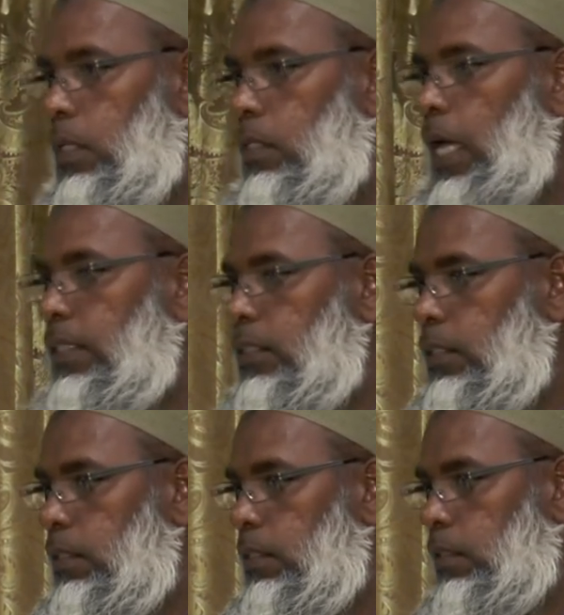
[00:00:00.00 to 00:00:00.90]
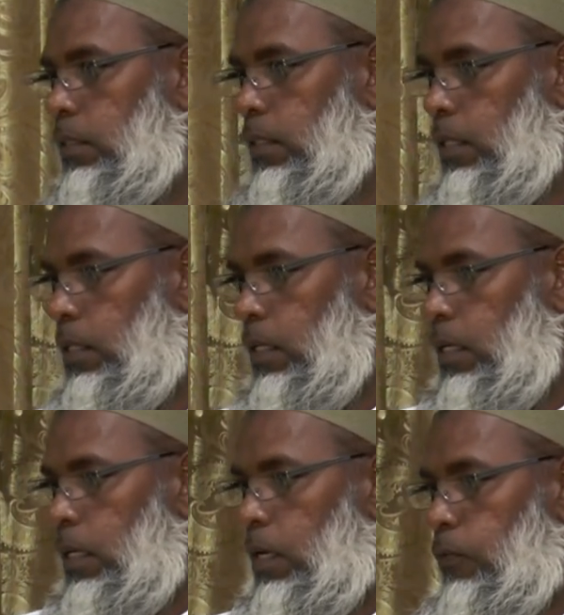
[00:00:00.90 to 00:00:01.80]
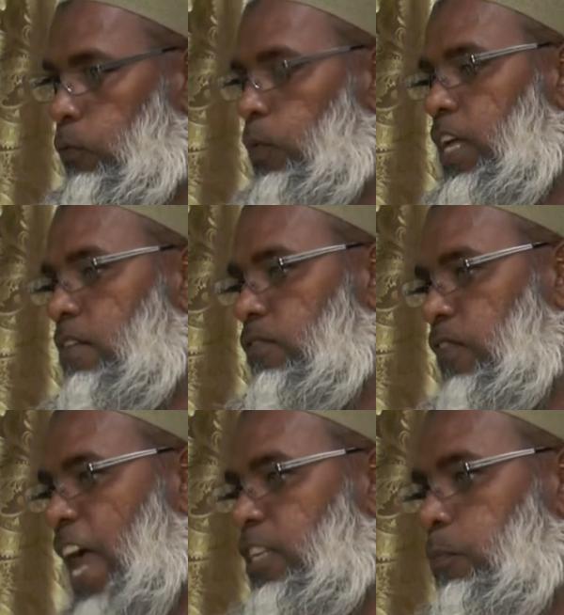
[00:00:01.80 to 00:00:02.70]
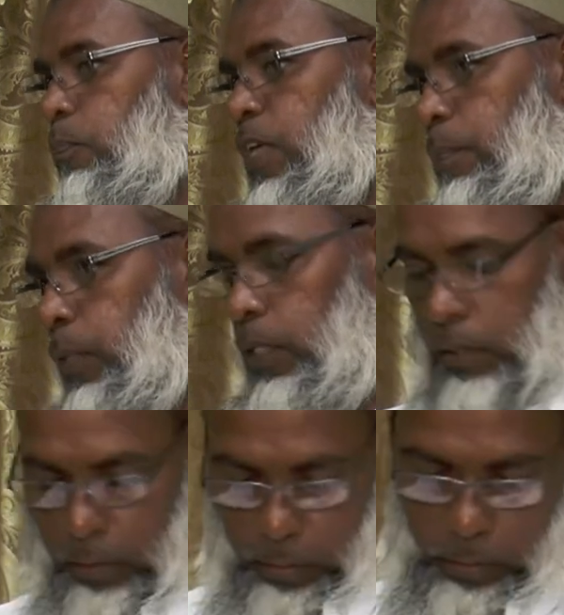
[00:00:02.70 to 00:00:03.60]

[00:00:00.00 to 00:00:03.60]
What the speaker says: that if we invite people